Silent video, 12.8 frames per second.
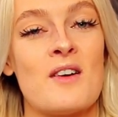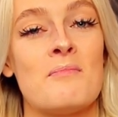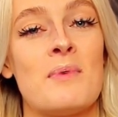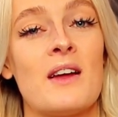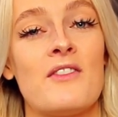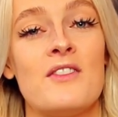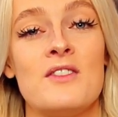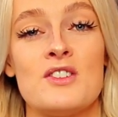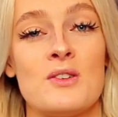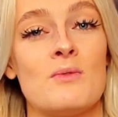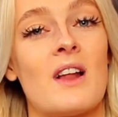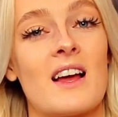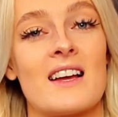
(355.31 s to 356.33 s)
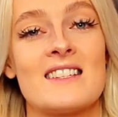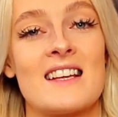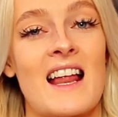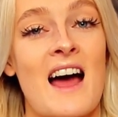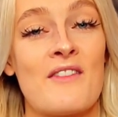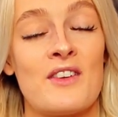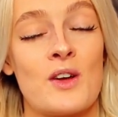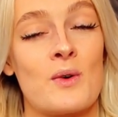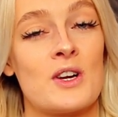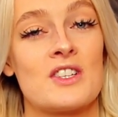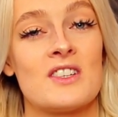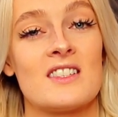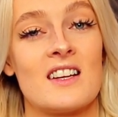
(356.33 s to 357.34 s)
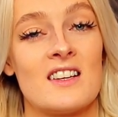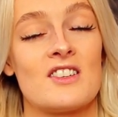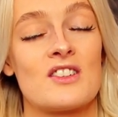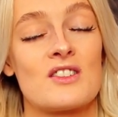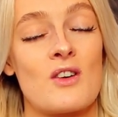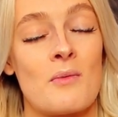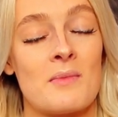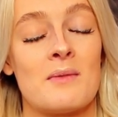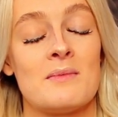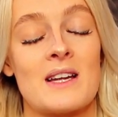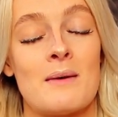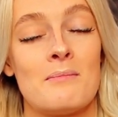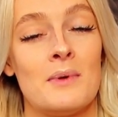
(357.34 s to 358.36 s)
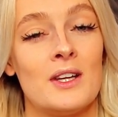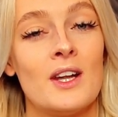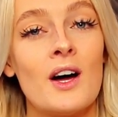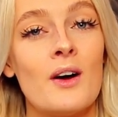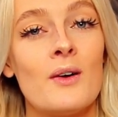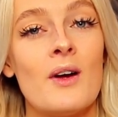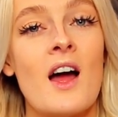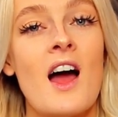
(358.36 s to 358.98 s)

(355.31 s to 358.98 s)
Um, but if you do, like I said, have any questions, then just comment them down below.